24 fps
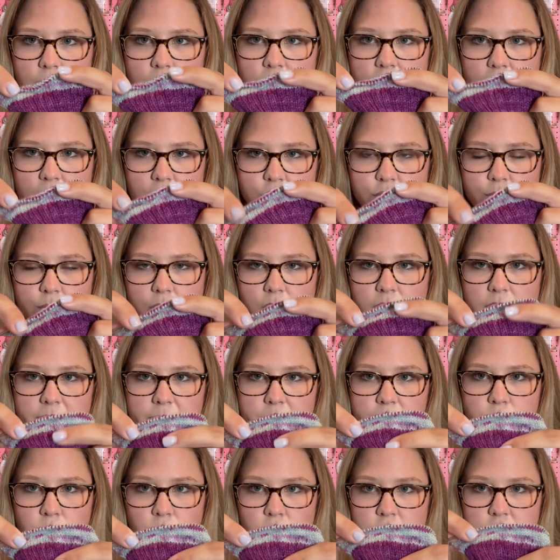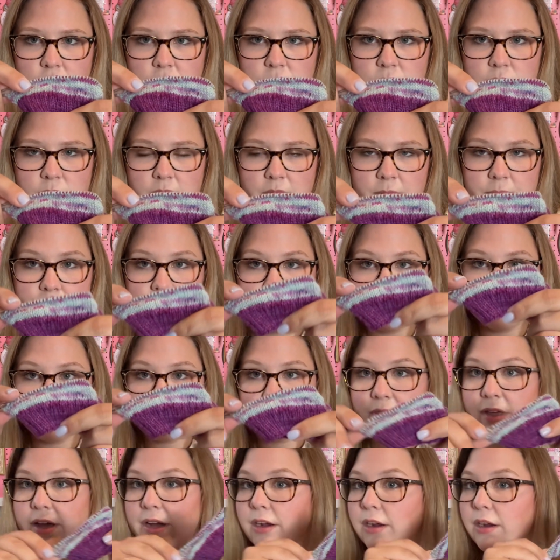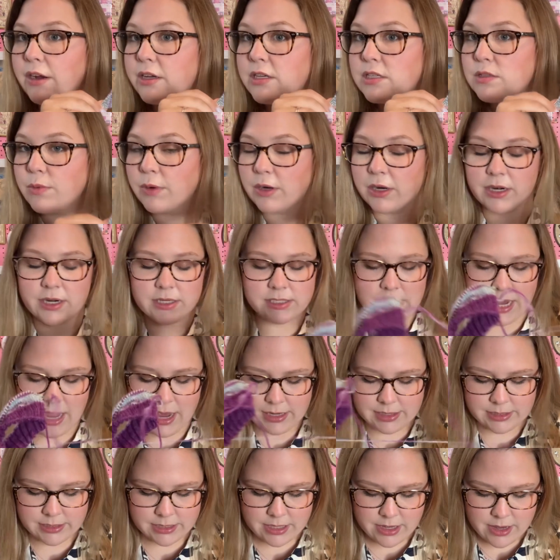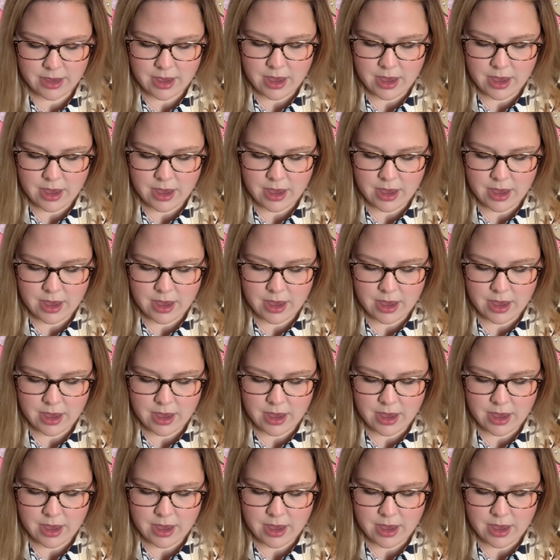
actual leg portion, but there is where it is at.